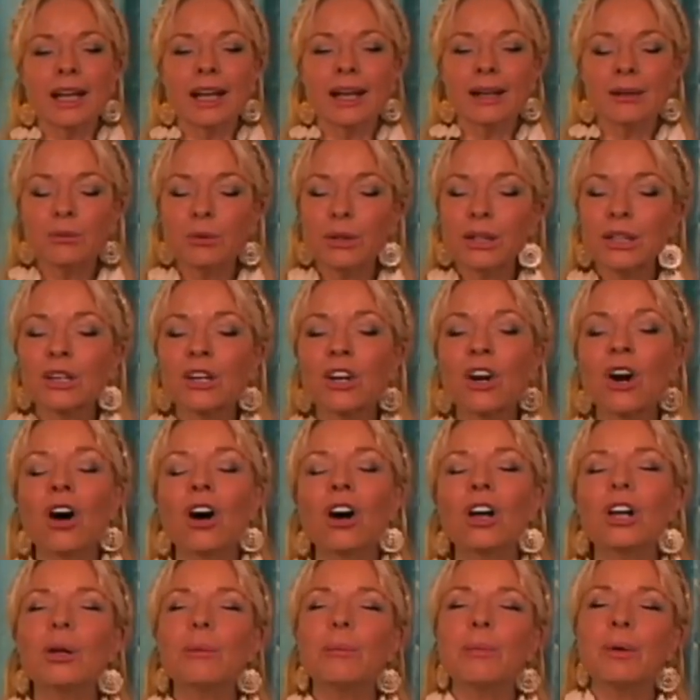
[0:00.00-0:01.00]
and will
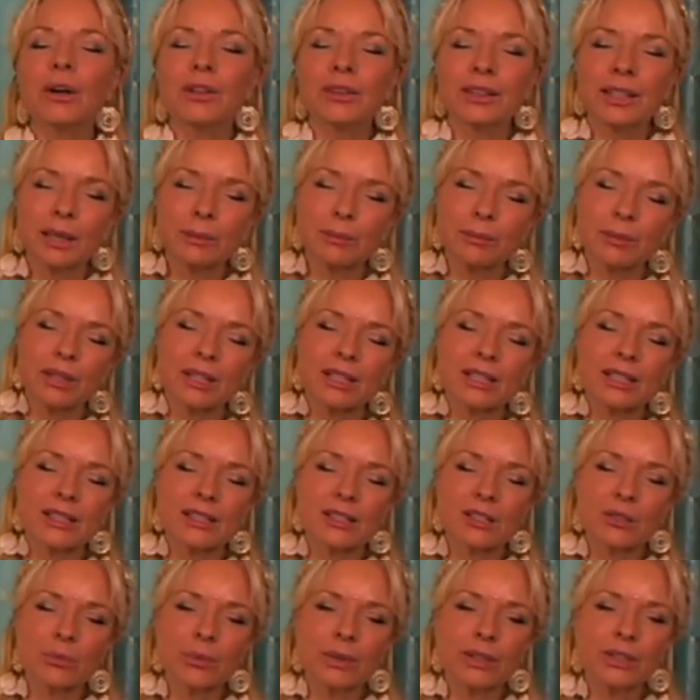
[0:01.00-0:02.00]
call upon that
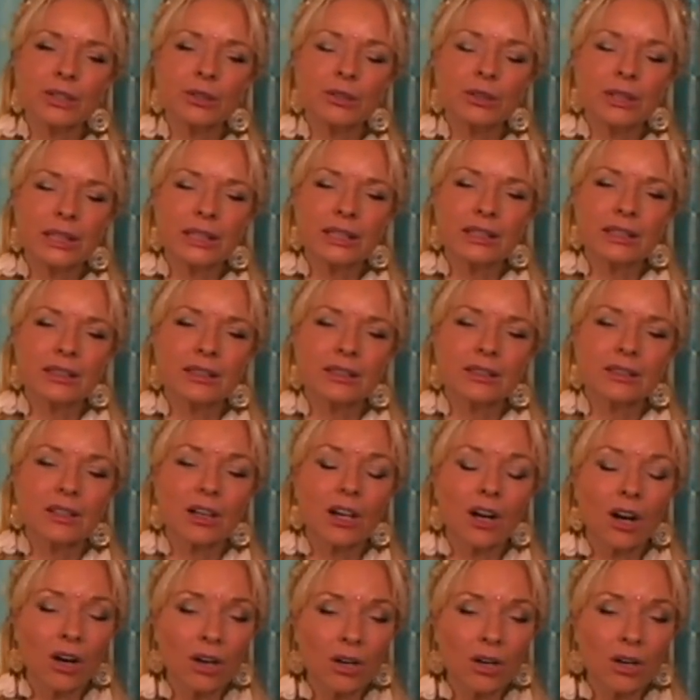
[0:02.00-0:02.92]
presence when you need it.